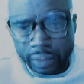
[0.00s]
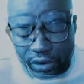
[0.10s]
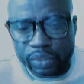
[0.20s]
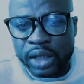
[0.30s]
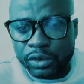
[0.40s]

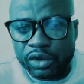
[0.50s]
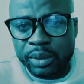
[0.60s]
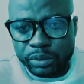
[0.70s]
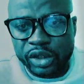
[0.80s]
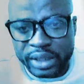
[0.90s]
go ahead
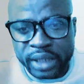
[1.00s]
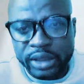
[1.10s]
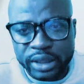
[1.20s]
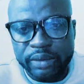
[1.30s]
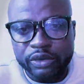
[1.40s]
and put a dining
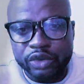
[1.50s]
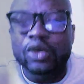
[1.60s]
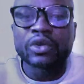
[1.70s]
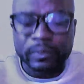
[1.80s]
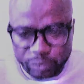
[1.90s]
table here.
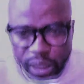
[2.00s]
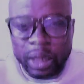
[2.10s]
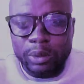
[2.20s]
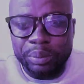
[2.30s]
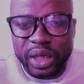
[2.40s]
I'm
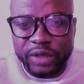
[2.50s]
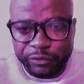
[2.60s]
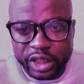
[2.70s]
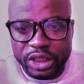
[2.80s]
gonna pay for that